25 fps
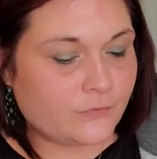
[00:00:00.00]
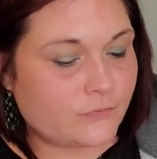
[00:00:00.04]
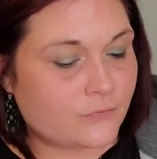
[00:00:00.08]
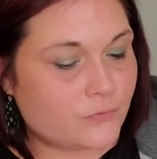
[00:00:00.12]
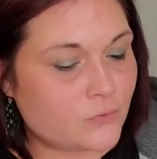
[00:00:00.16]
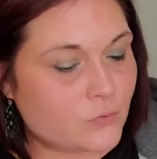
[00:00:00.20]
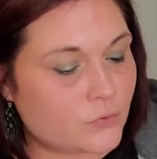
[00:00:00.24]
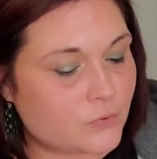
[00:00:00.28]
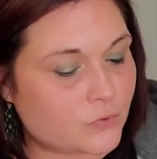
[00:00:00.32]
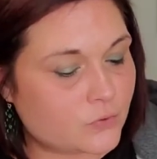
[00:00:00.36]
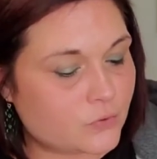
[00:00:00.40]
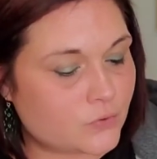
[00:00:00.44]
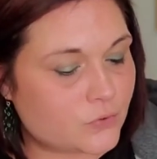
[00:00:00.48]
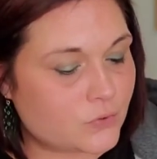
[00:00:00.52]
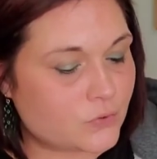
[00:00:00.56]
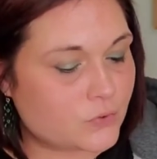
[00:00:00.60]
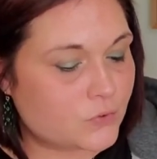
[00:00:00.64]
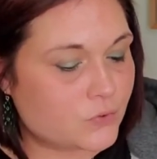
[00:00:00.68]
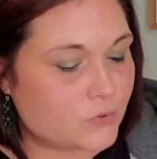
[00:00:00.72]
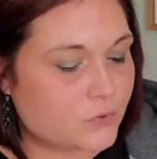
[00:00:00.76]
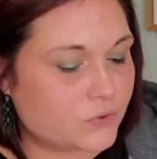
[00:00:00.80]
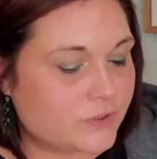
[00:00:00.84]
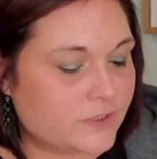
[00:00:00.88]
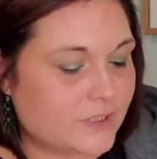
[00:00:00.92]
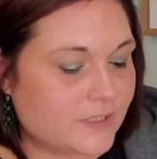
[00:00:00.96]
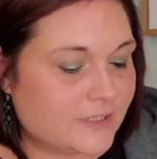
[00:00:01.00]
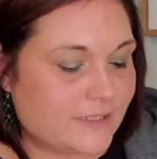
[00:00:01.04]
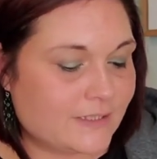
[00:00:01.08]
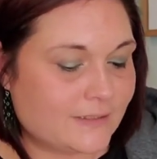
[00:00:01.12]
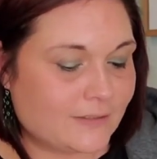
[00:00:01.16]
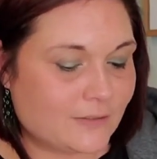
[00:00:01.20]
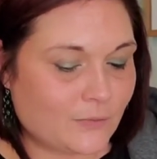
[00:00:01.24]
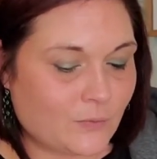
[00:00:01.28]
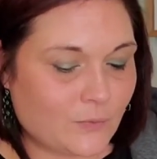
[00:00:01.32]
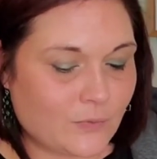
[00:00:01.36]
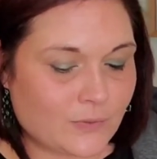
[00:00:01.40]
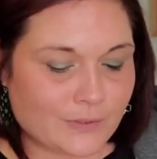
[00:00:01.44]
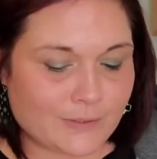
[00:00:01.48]
florals and then
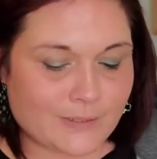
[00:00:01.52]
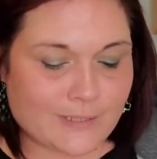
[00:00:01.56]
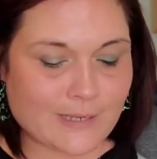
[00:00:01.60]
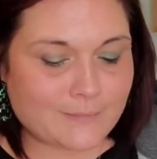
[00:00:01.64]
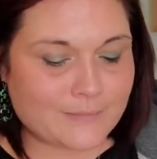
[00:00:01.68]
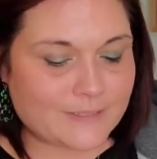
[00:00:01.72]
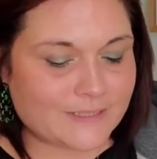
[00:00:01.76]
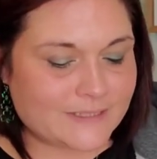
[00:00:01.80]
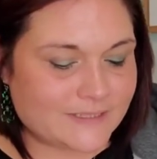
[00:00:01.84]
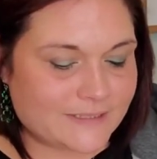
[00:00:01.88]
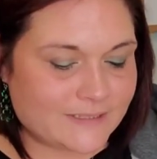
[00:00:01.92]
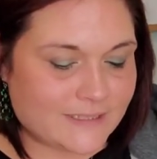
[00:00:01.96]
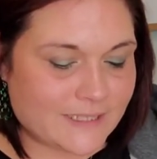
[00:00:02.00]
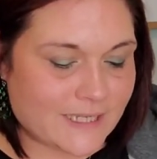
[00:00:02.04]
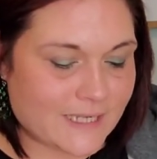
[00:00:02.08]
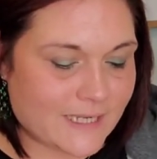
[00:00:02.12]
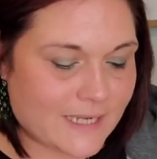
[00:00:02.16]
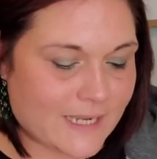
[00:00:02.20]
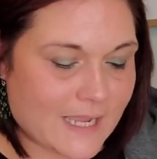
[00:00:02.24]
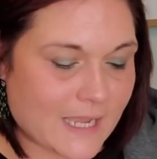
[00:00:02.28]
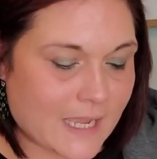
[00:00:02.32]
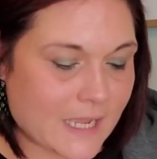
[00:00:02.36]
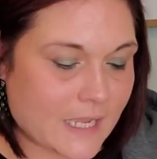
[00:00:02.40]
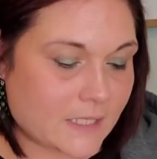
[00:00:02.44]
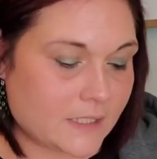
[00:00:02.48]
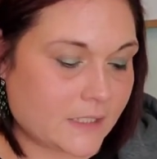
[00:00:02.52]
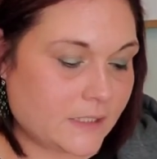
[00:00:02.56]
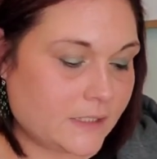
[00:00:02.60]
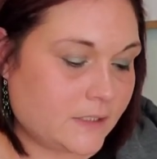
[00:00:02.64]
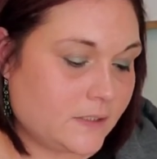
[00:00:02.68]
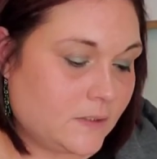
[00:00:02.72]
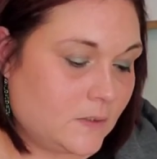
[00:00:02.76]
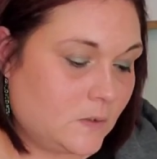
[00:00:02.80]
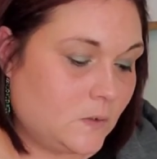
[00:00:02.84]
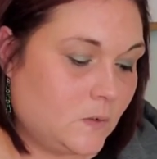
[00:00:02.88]
the word Namaste on it.